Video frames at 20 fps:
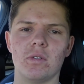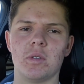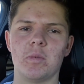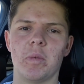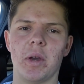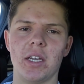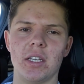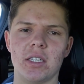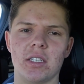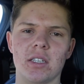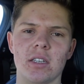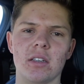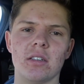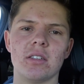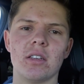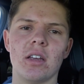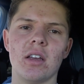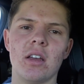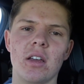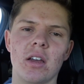
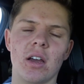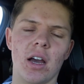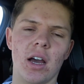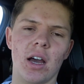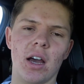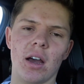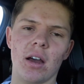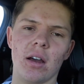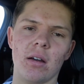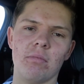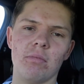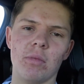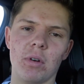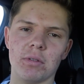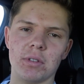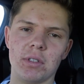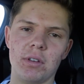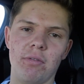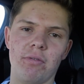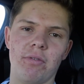spacers,
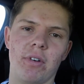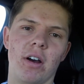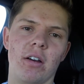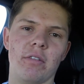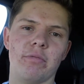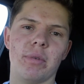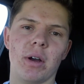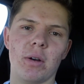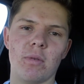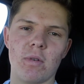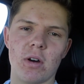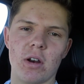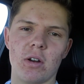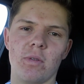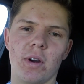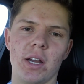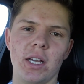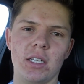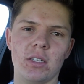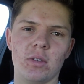obviously
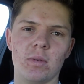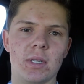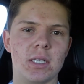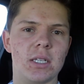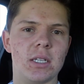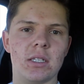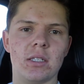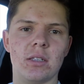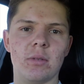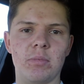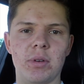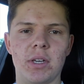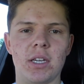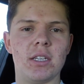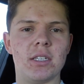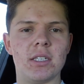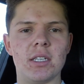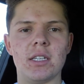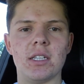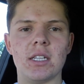5x108s, which is the
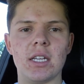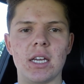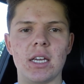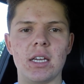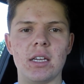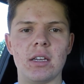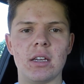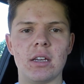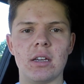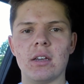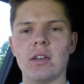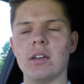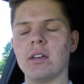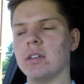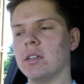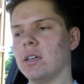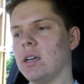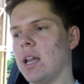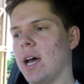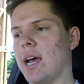PCD
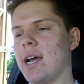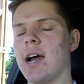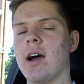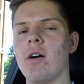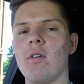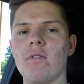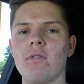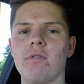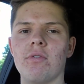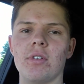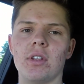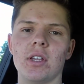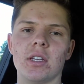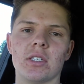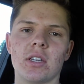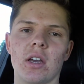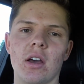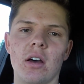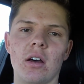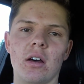layout for this
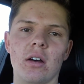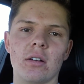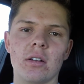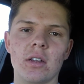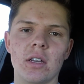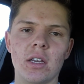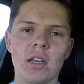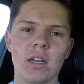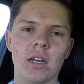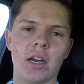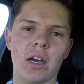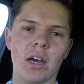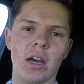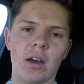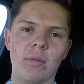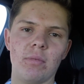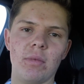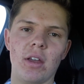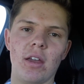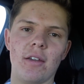car.
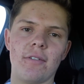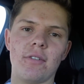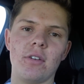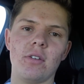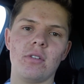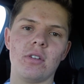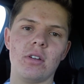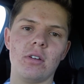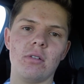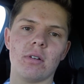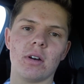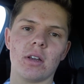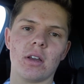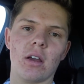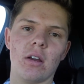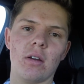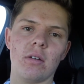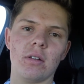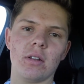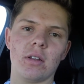If you do want to
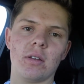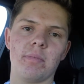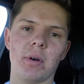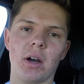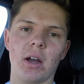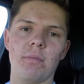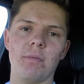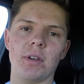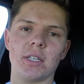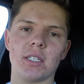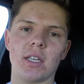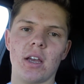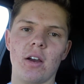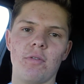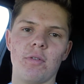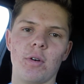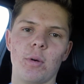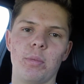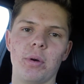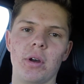go and buy them
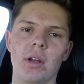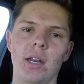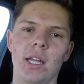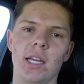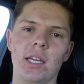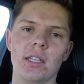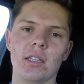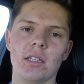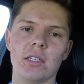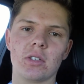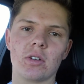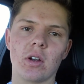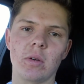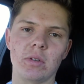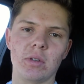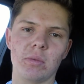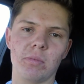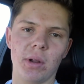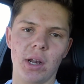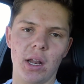yourself, I'll put a link in the
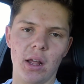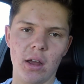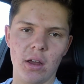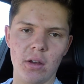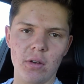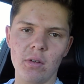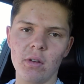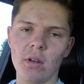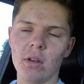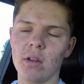description below,